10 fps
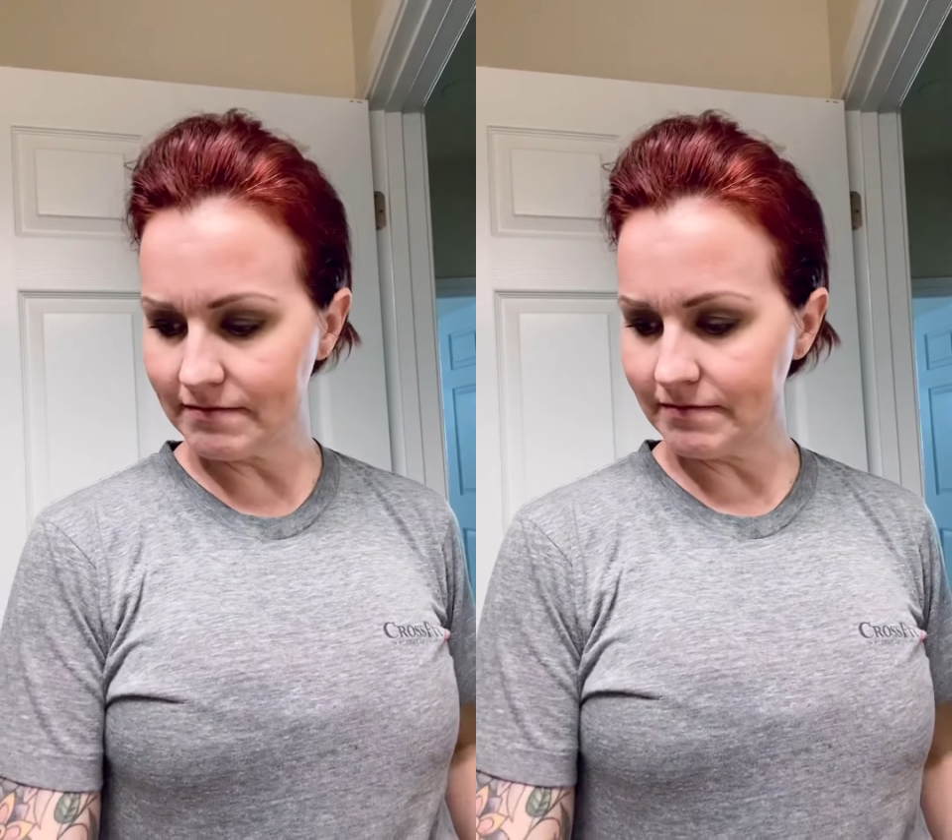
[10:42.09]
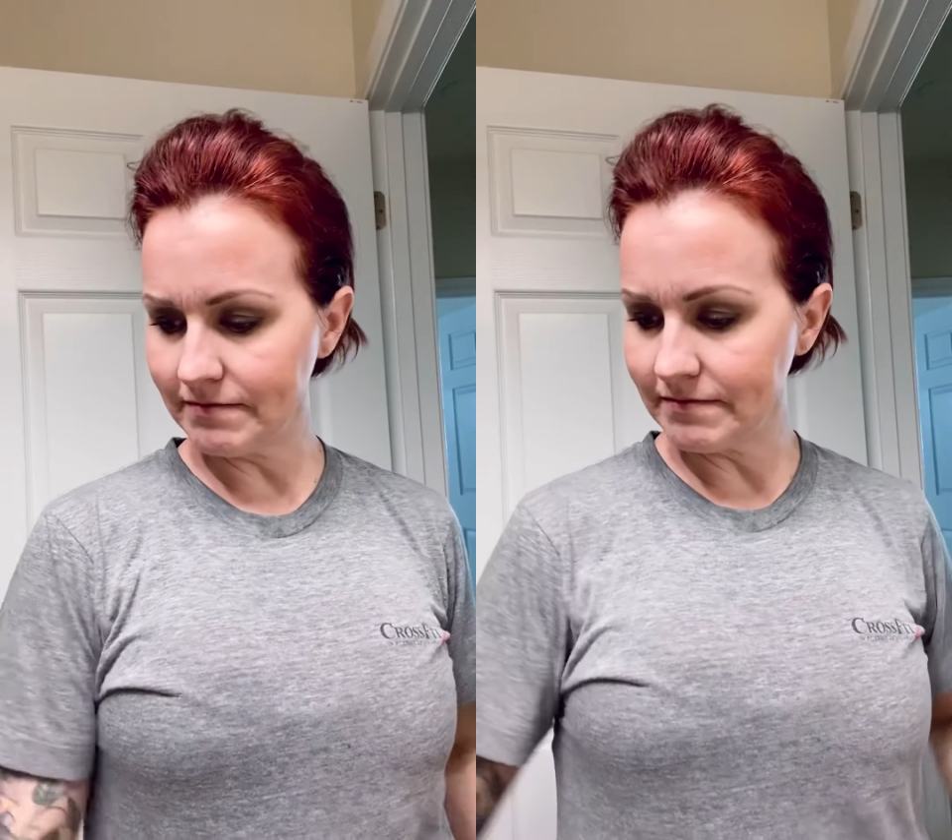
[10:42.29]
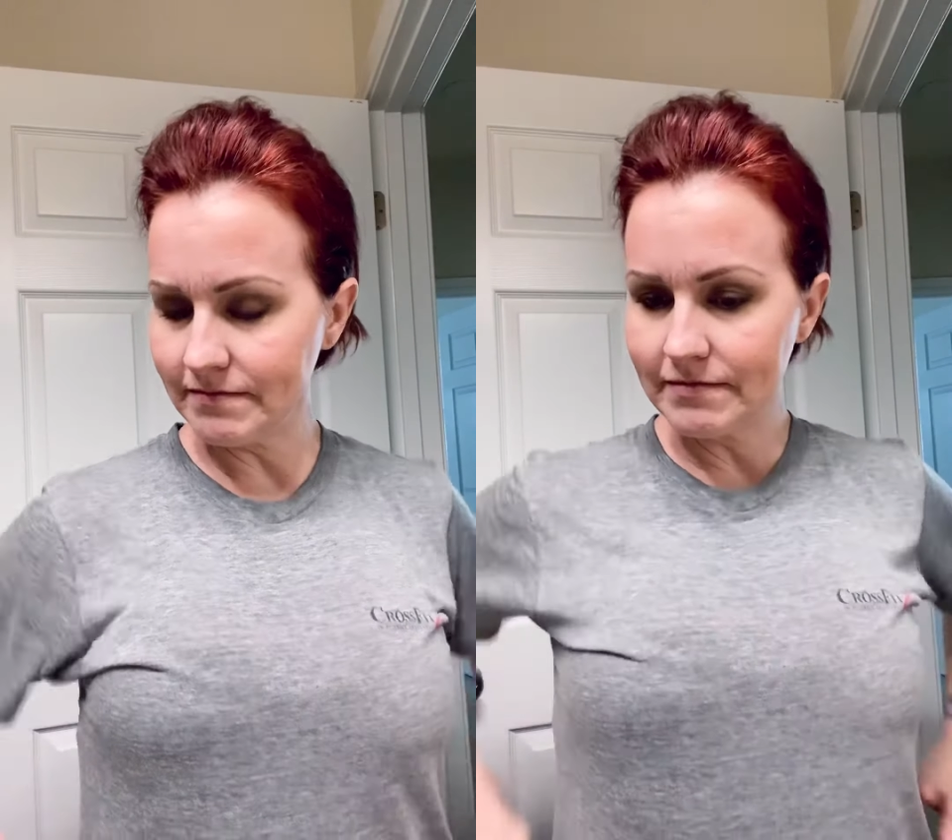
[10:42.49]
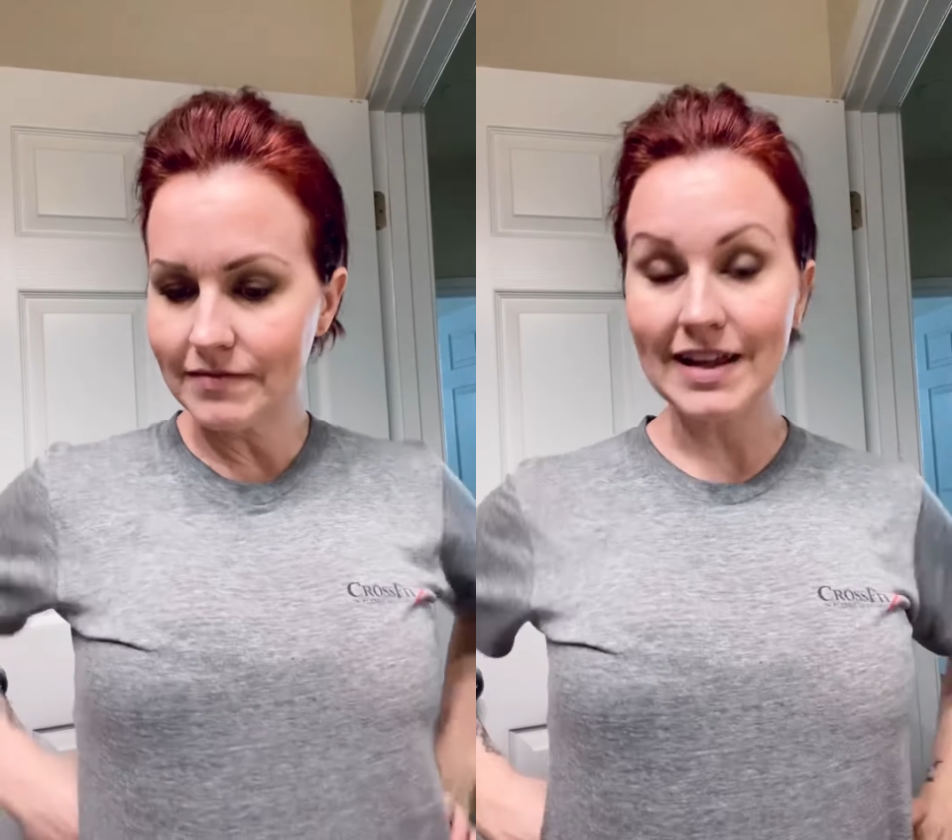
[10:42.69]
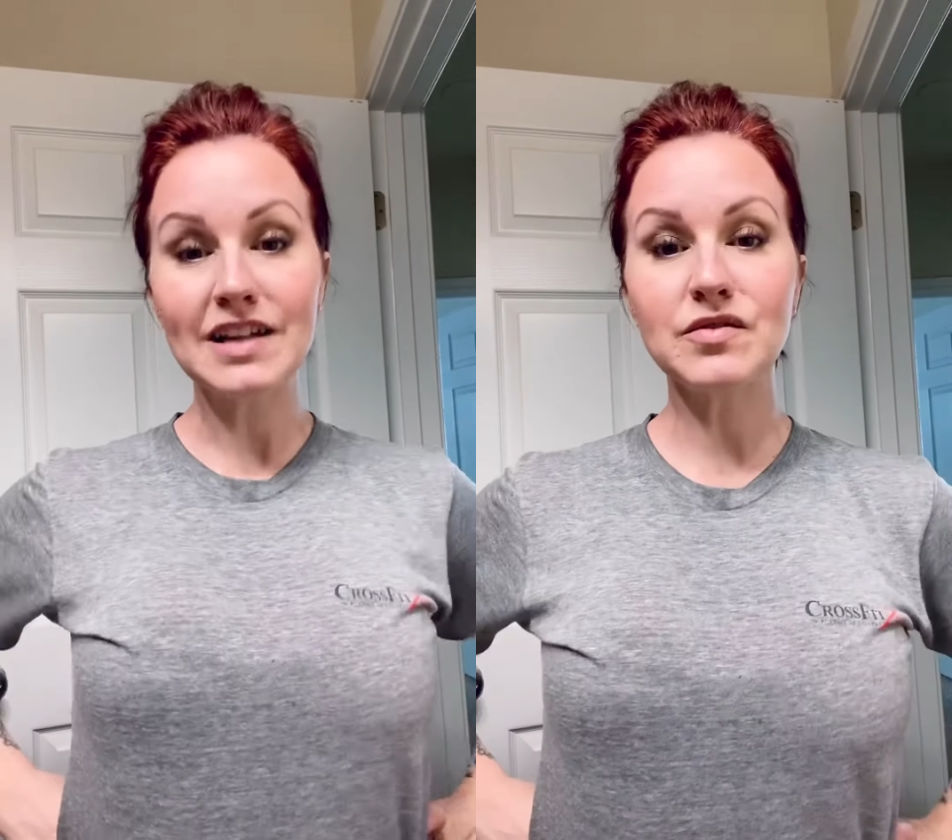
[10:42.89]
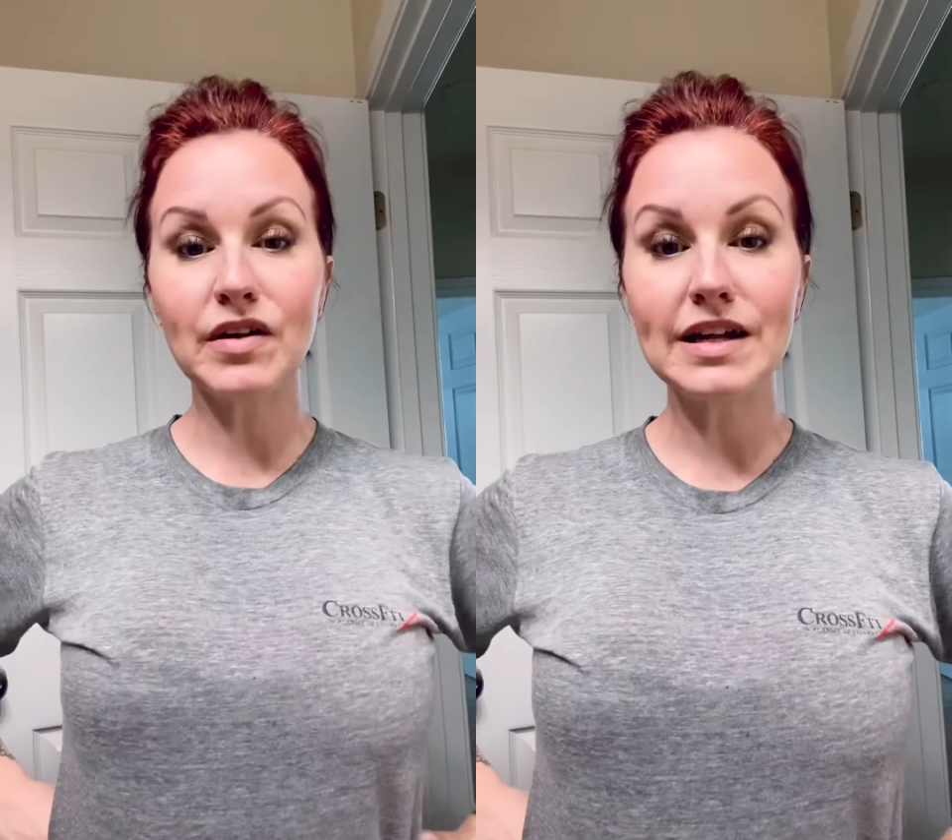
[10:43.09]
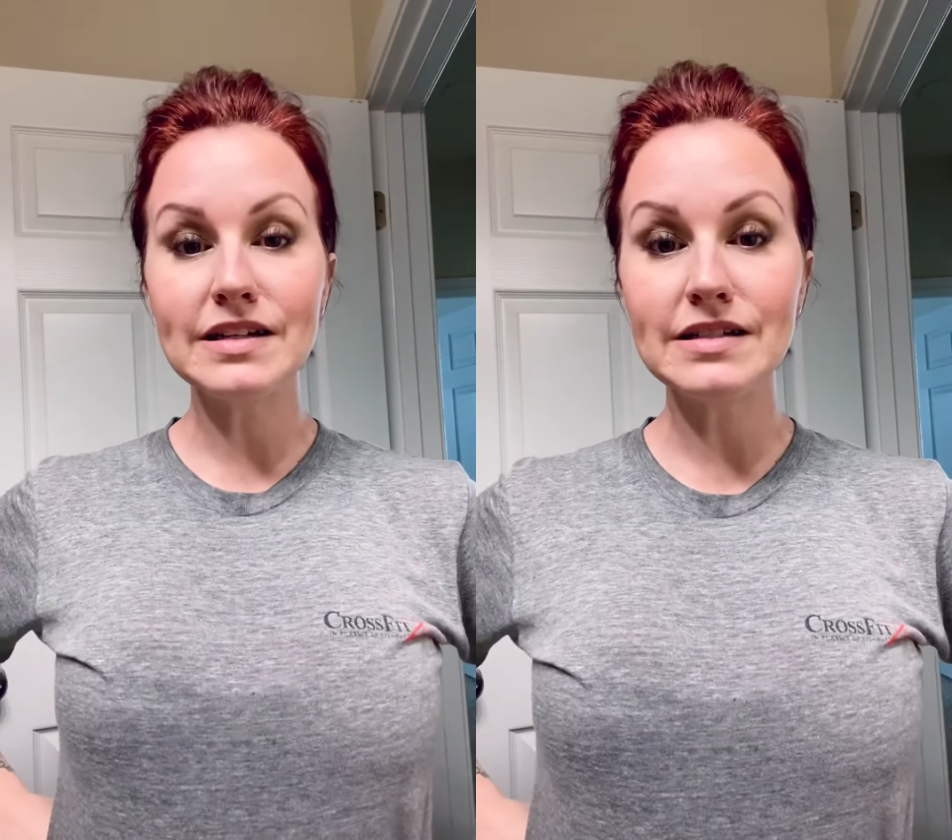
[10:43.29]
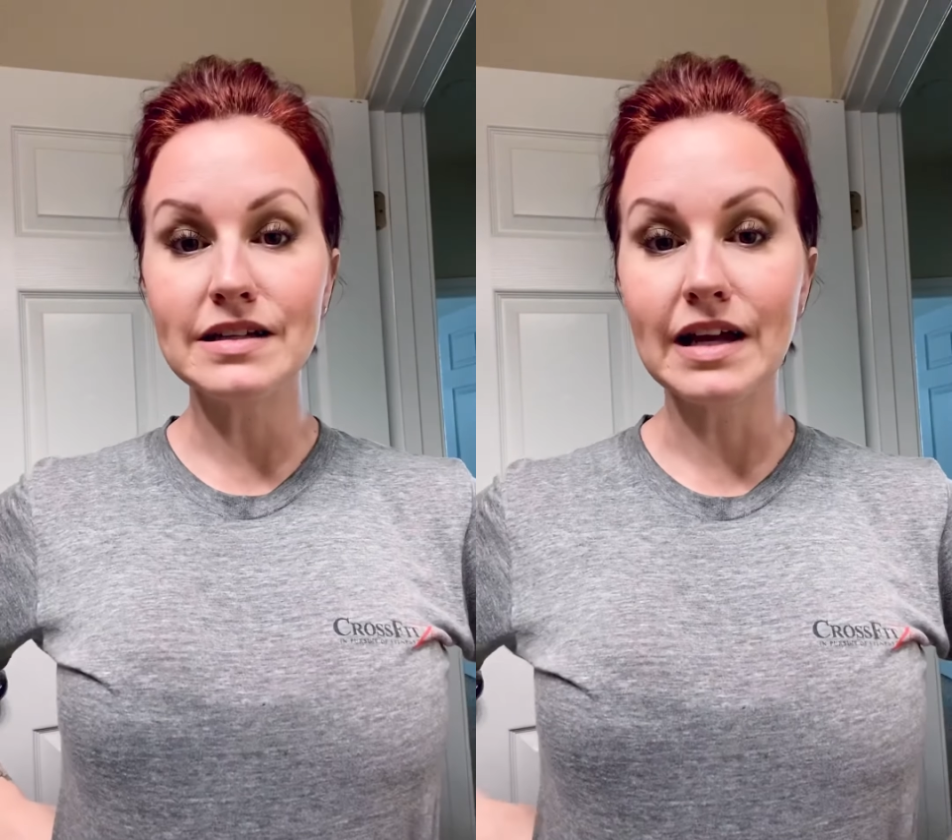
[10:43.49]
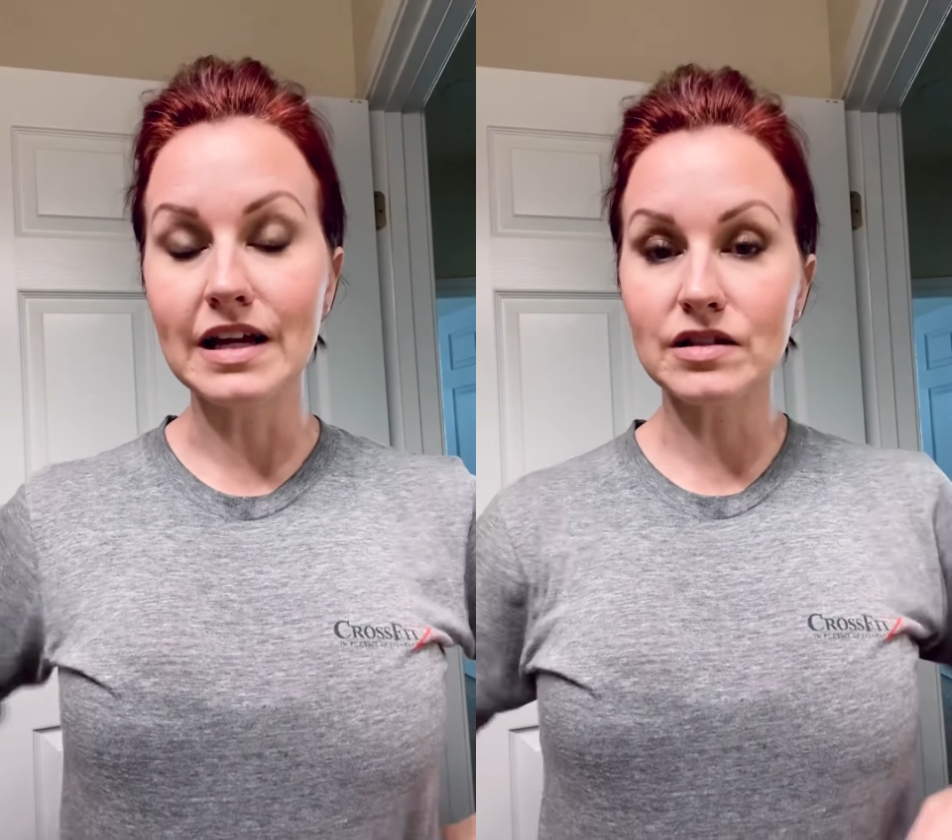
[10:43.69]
I think it's what I did today.